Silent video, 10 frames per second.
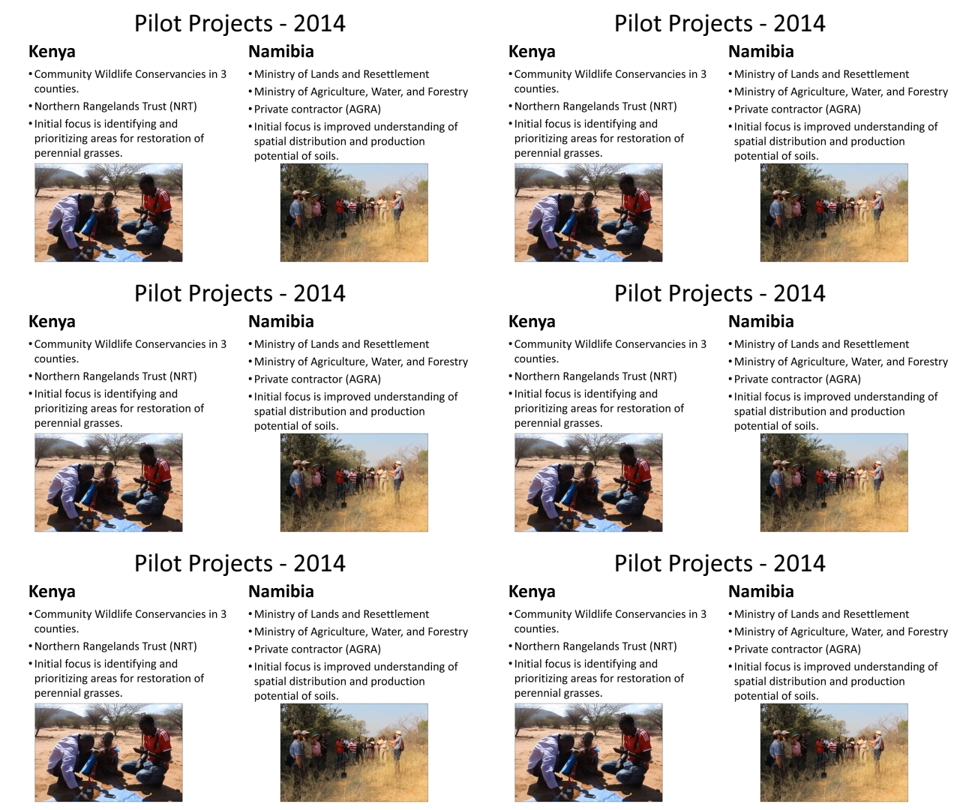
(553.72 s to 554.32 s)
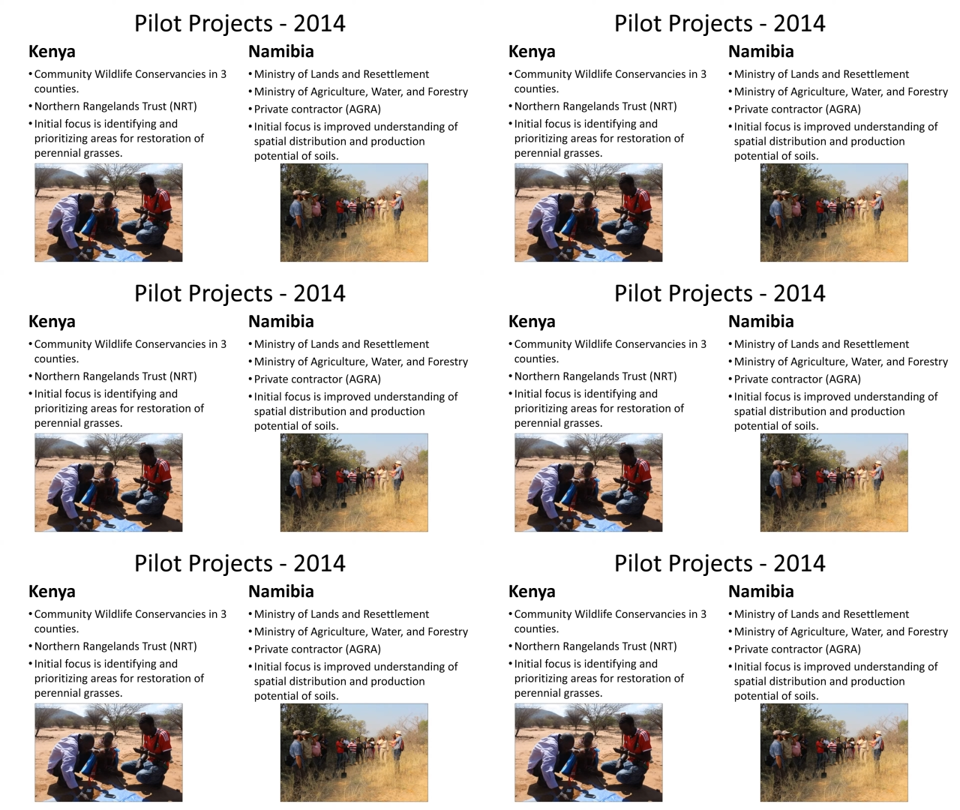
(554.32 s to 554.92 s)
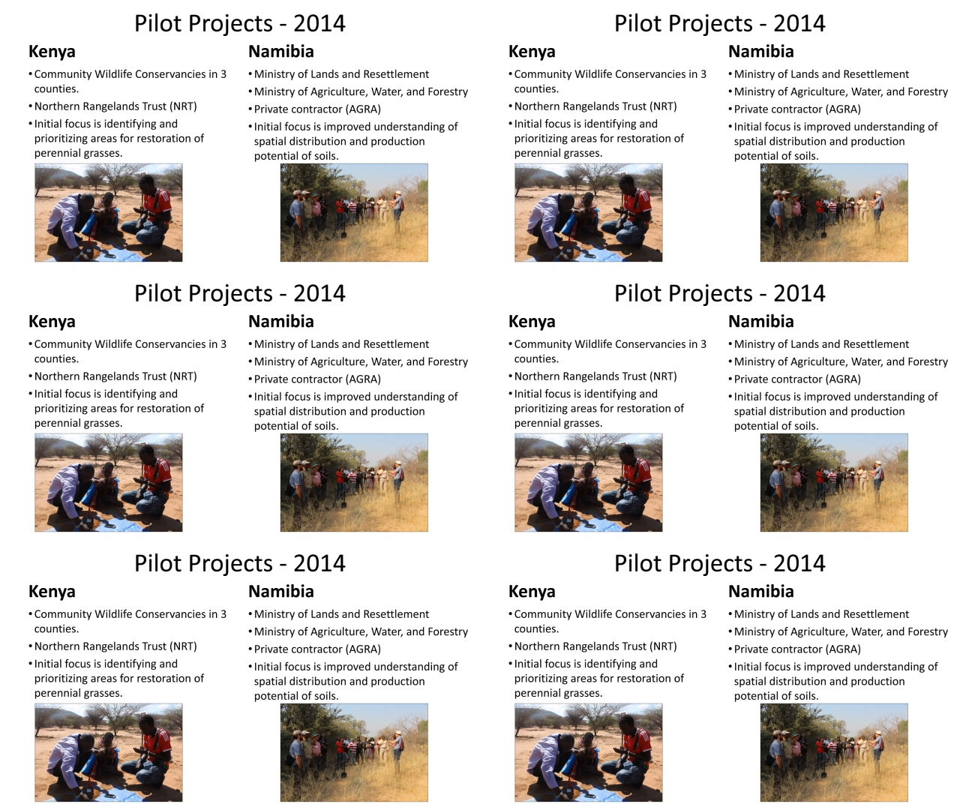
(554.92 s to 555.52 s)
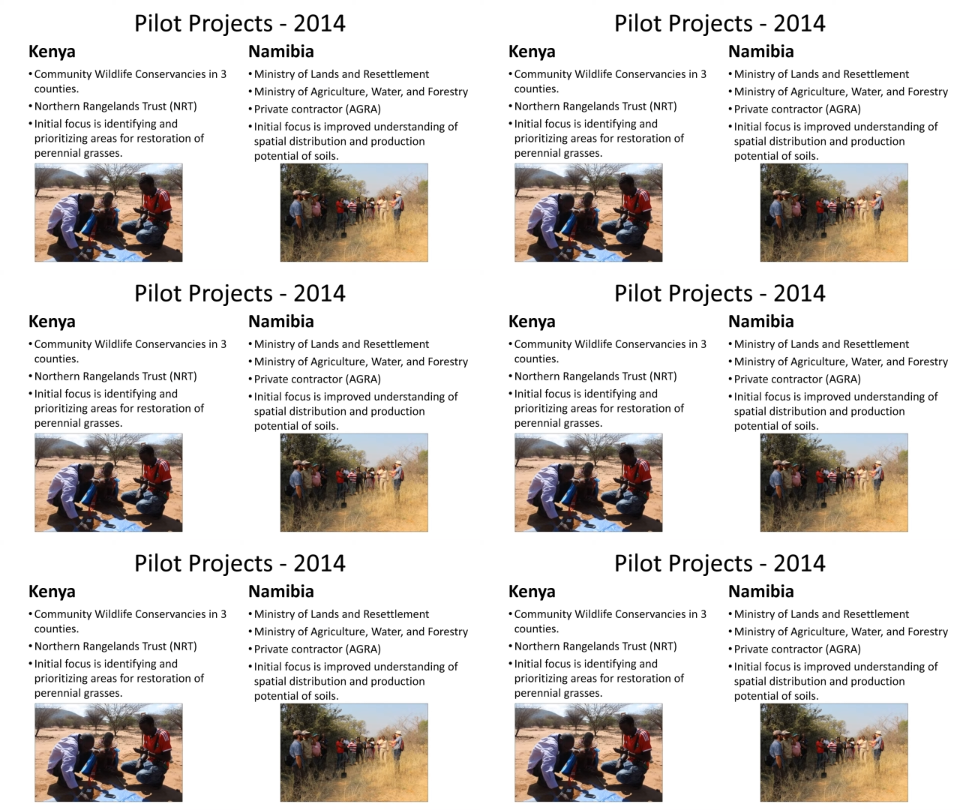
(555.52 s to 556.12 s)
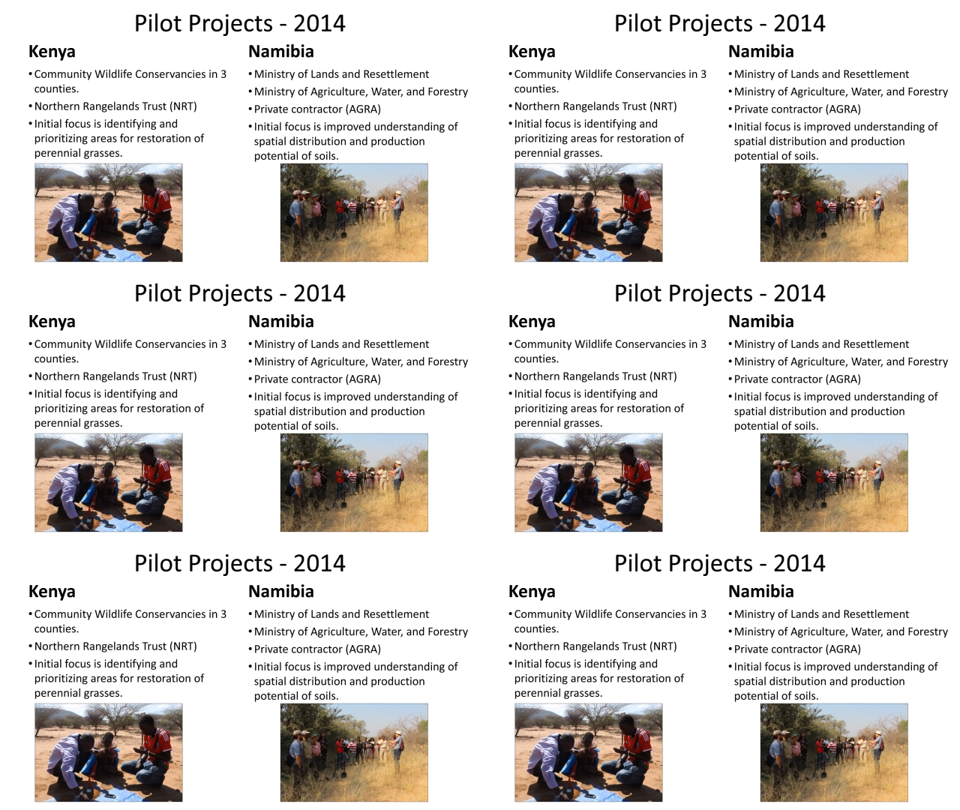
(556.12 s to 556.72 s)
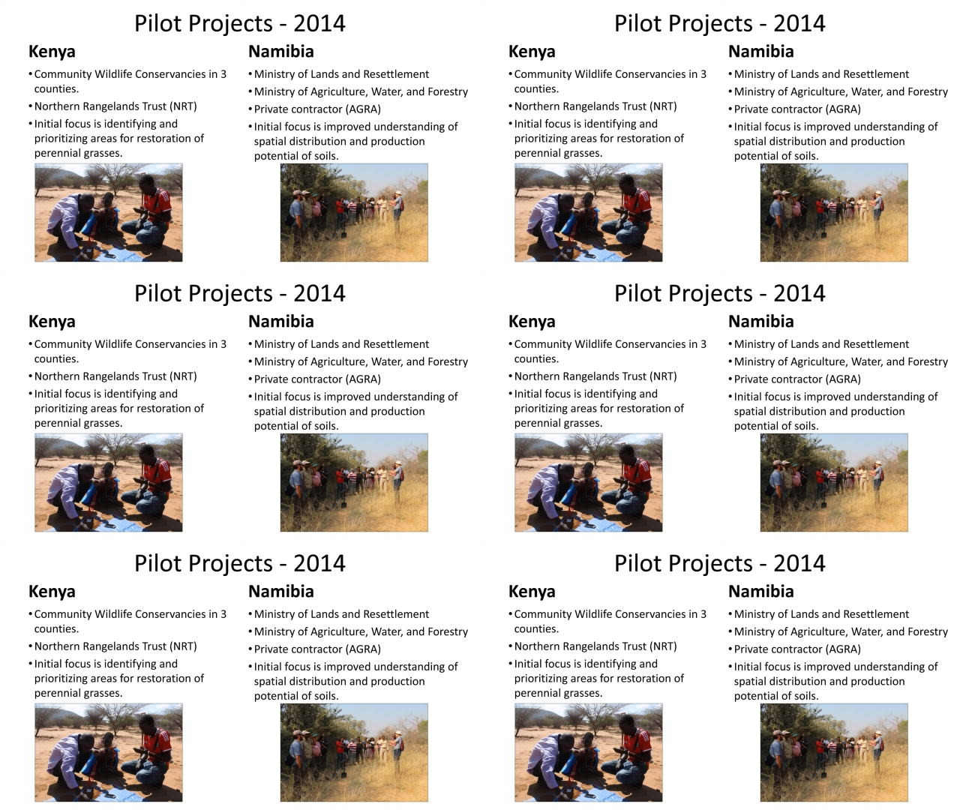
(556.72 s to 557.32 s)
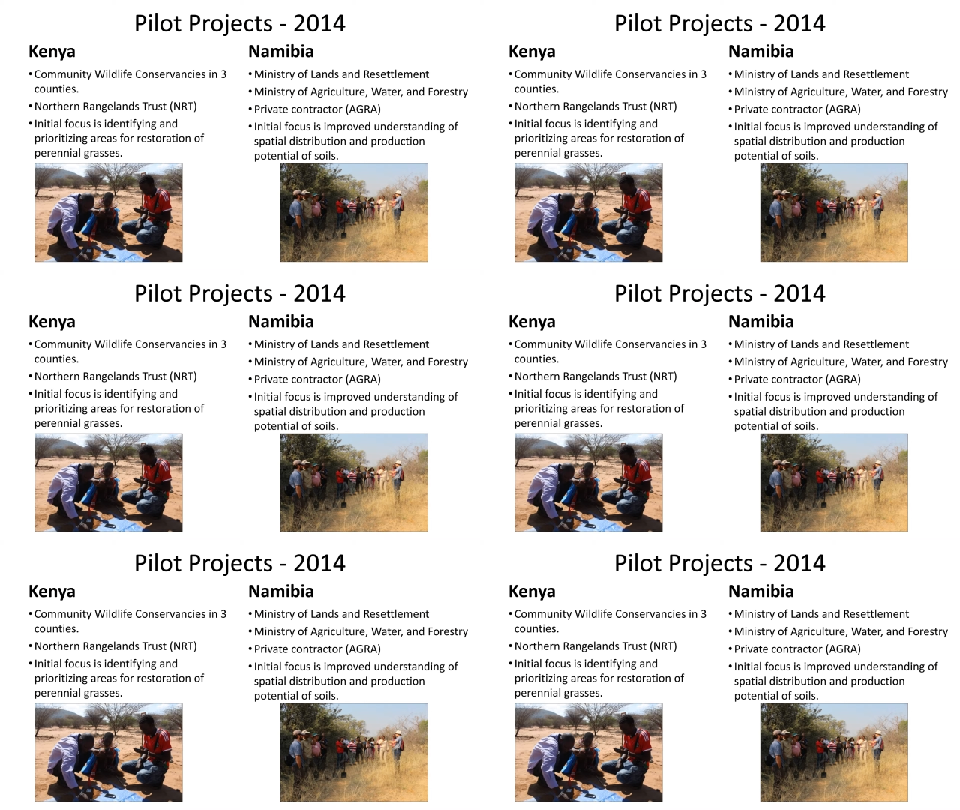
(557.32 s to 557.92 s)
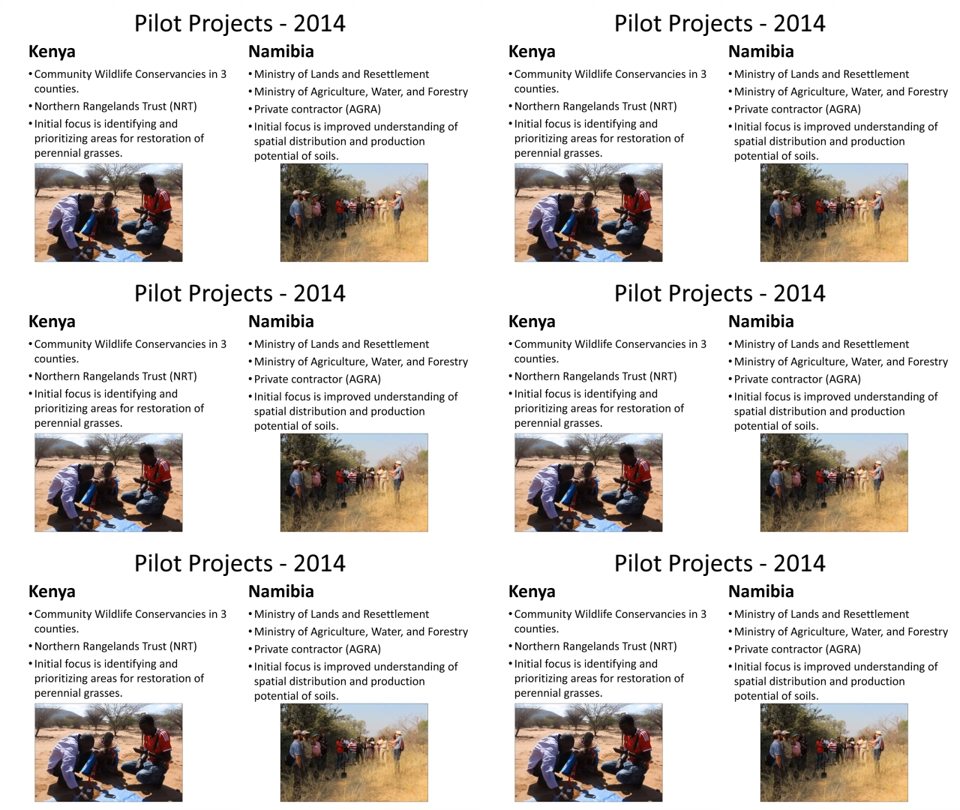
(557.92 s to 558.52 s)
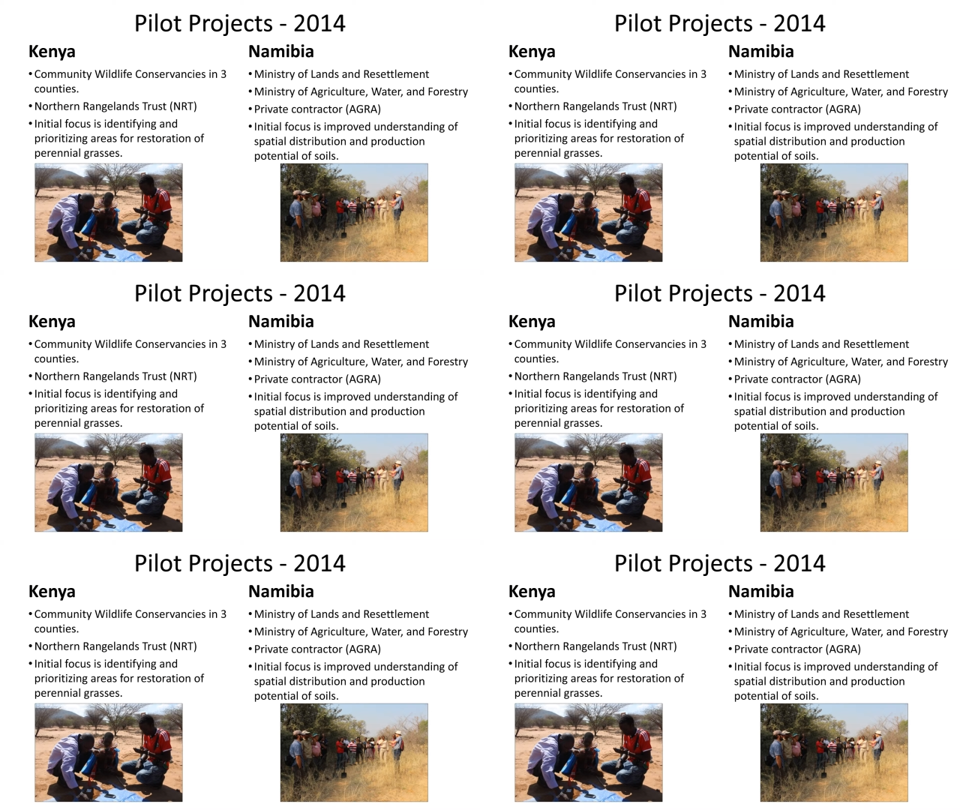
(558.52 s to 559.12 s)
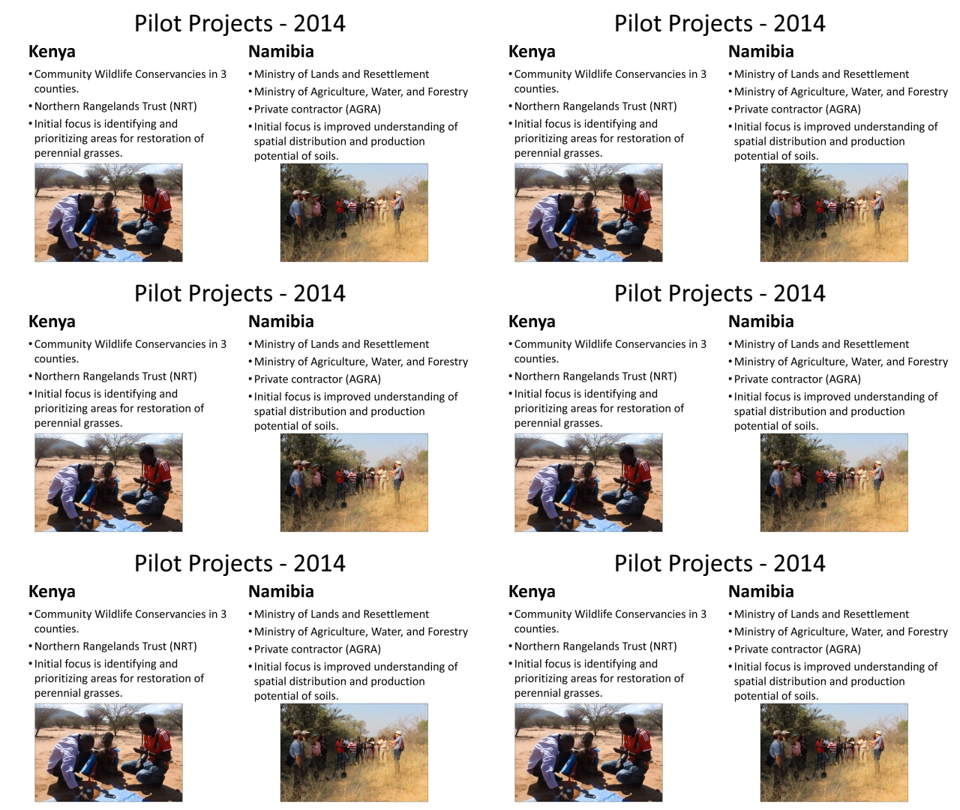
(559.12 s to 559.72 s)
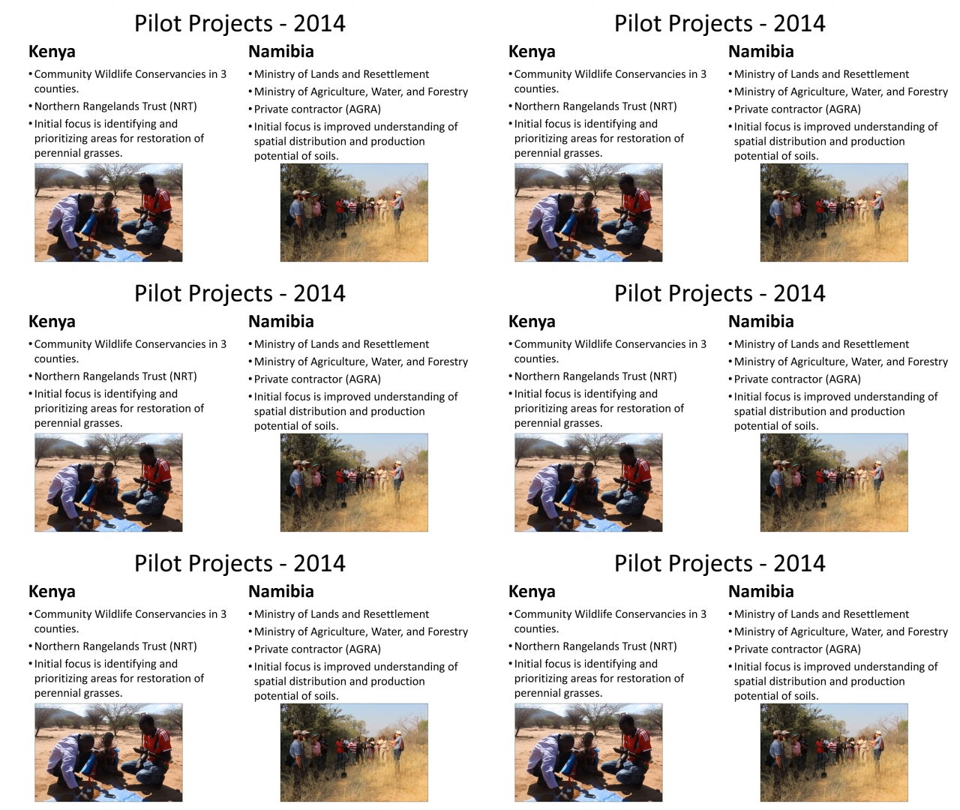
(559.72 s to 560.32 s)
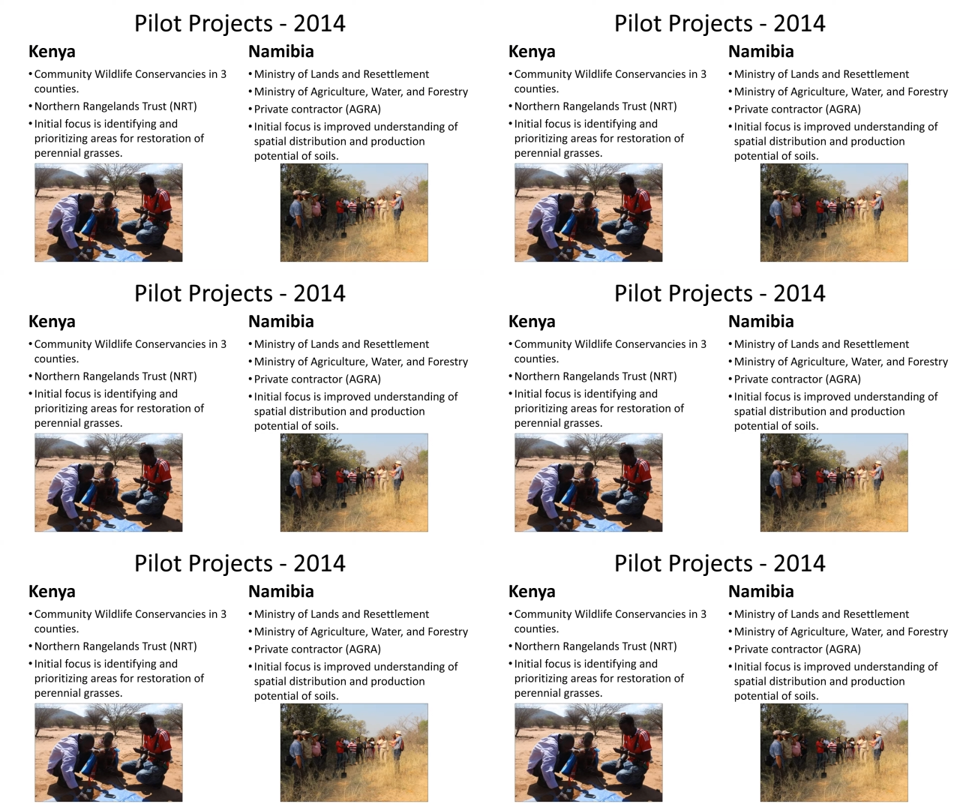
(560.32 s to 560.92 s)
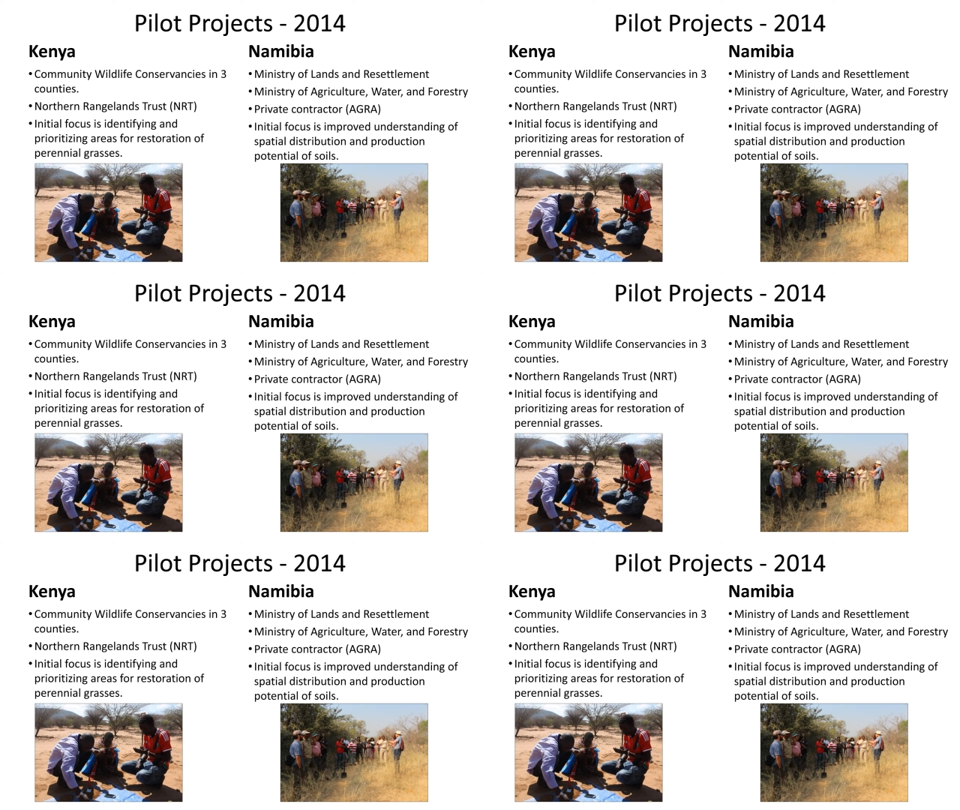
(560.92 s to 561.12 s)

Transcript: No face is visible, so there are no lips to read.